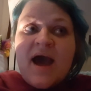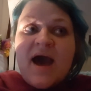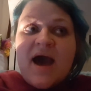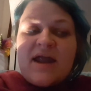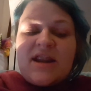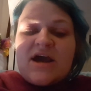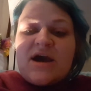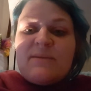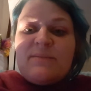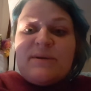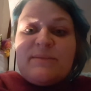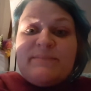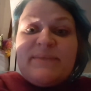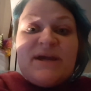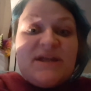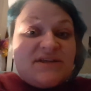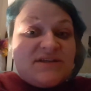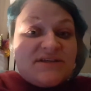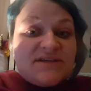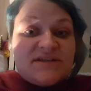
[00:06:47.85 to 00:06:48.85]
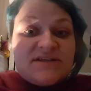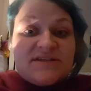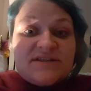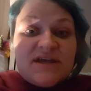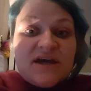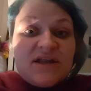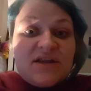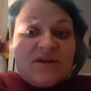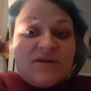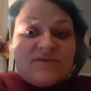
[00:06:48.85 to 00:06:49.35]
and a couple of pictures
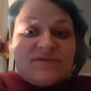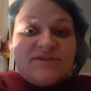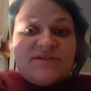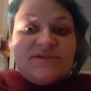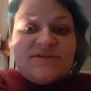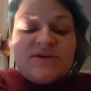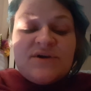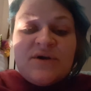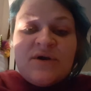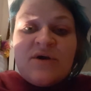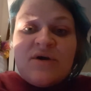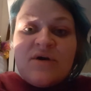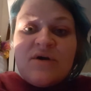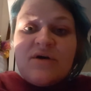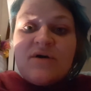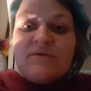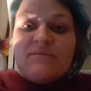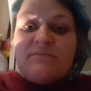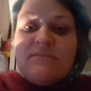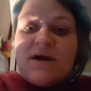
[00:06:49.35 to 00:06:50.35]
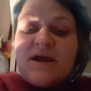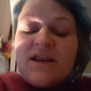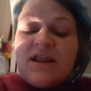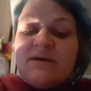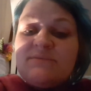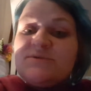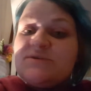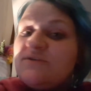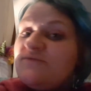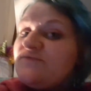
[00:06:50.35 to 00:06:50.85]
that I lost on my
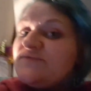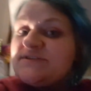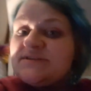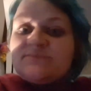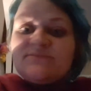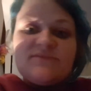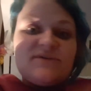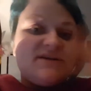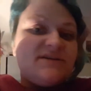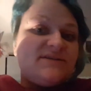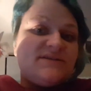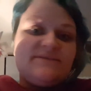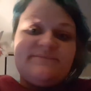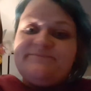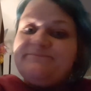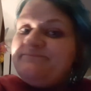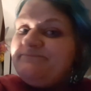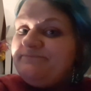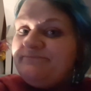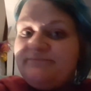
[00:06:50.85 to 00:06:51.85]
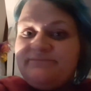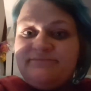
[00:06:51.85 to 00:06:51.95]
laptop for some reason,